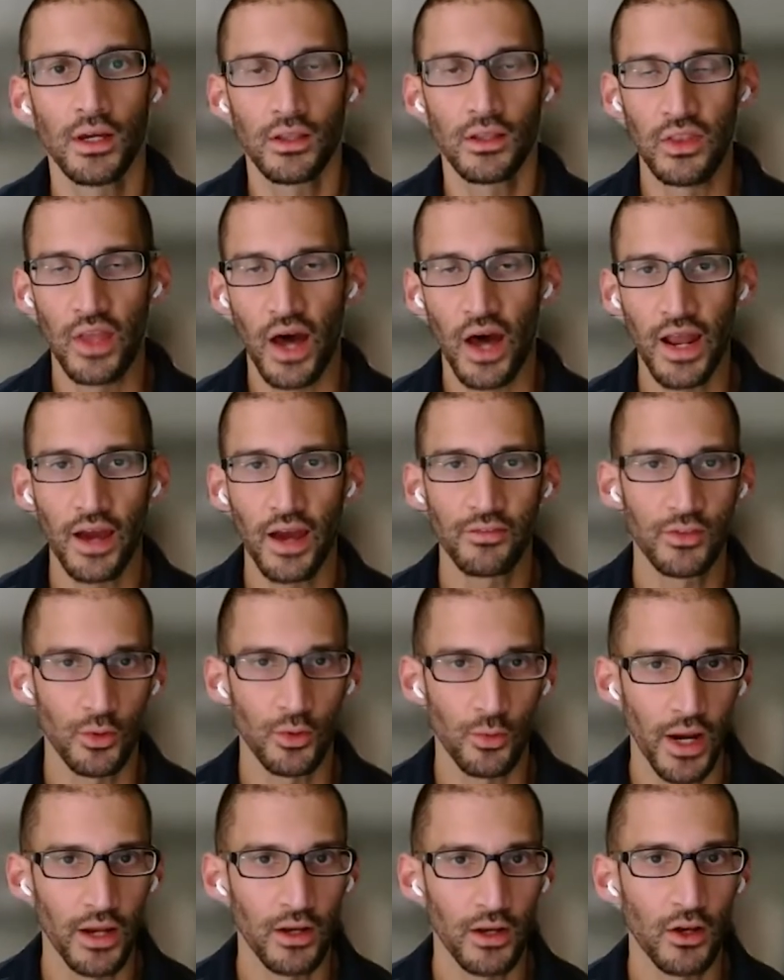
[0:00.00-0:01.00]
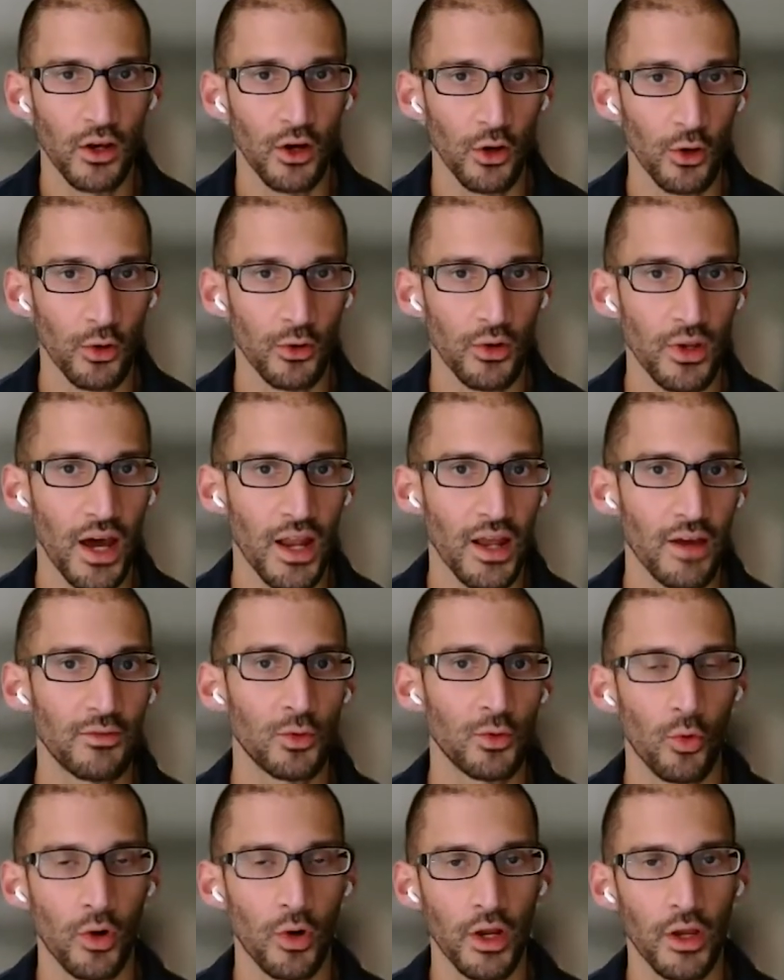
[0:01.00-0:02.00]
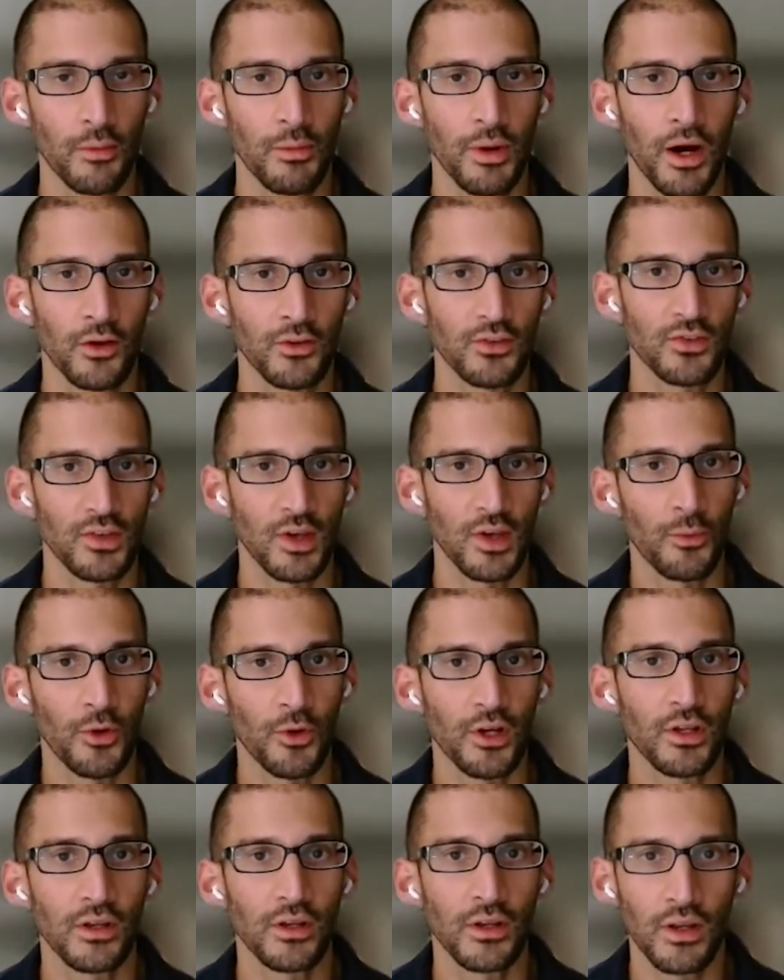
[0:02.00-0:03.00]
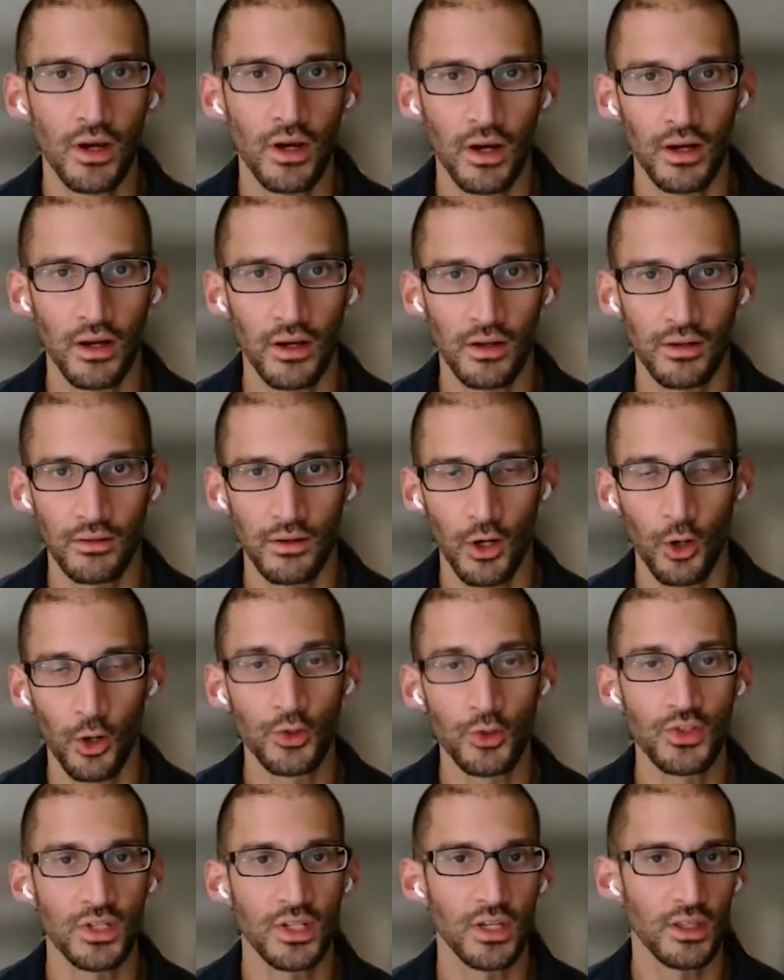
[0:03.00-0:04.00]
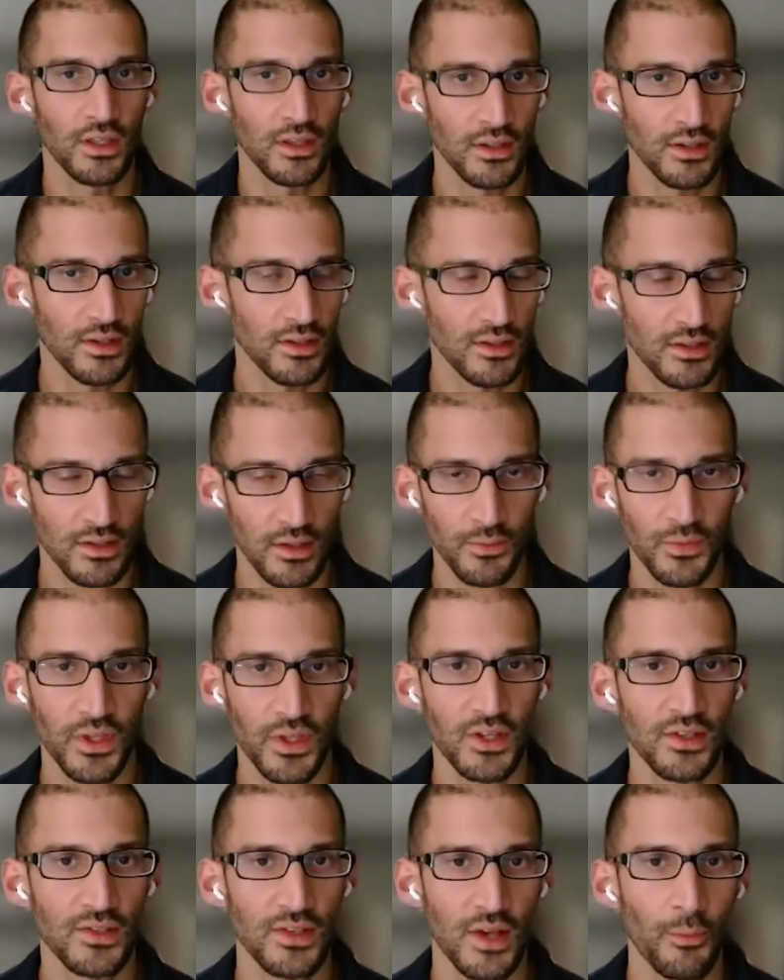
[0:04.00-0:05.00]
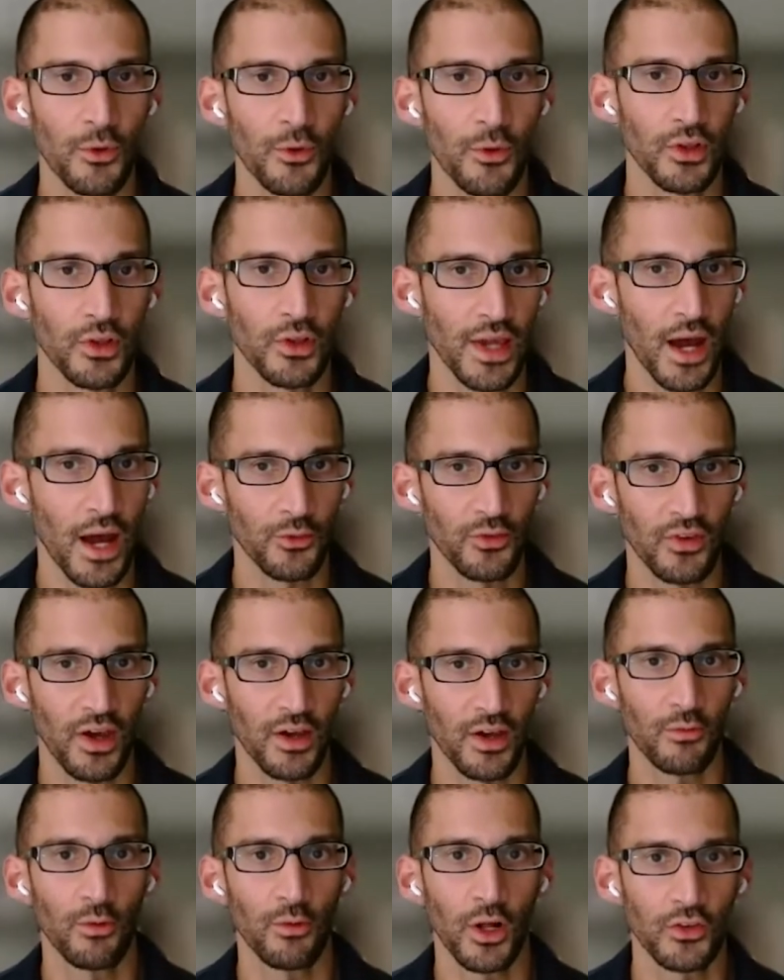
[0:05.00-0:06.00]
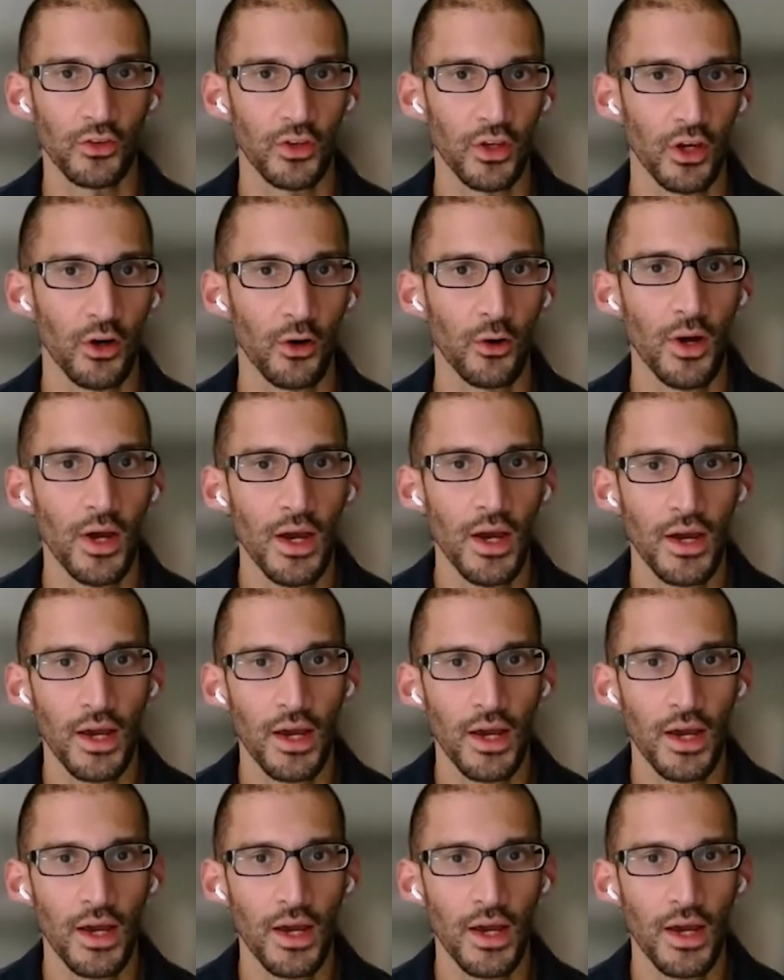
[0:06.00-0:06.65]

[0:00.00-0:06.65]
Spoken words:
not have to write code, not have to worry about separate hosting something separately outside of Reltio,